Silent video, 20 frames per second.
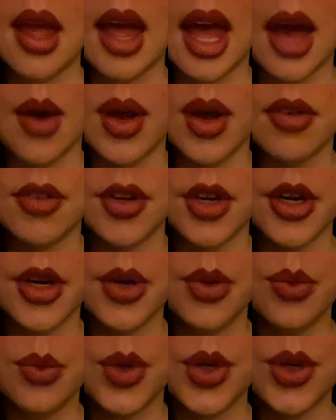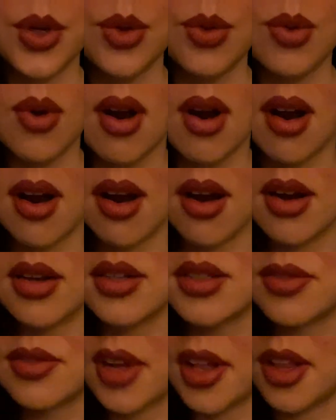However, when you are
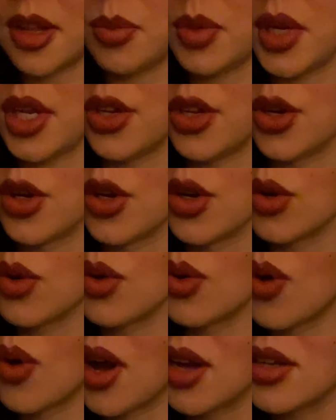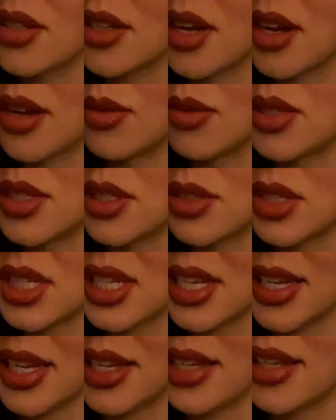developing your gua sha
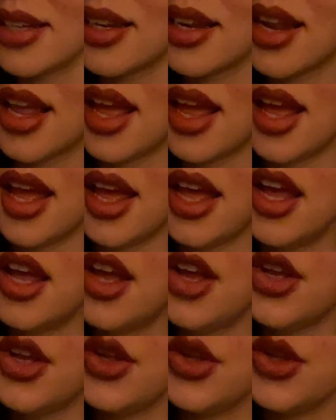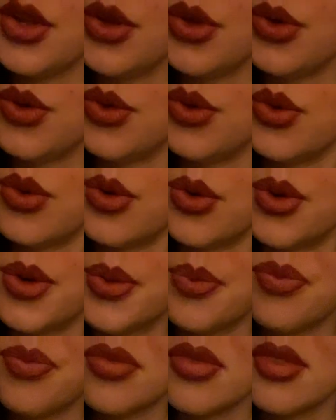routine, you,
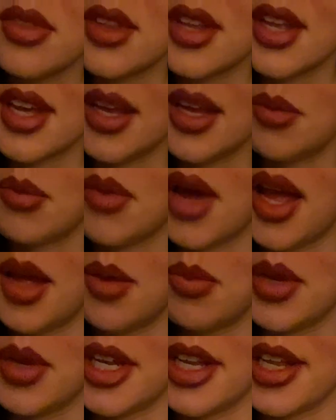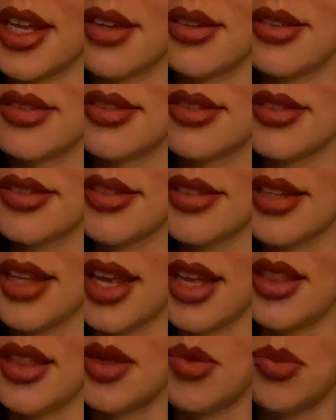in my opinion,
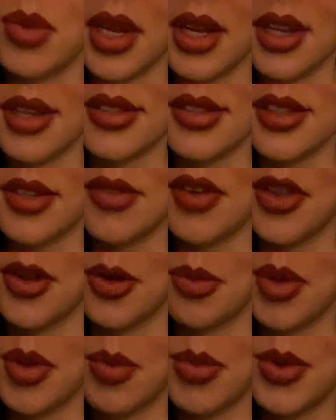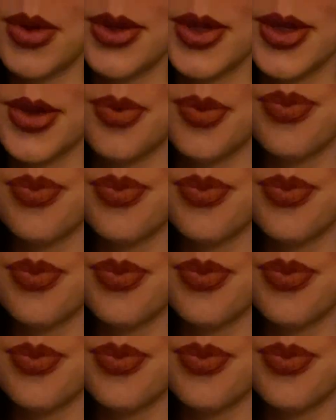and the opinions of other people too,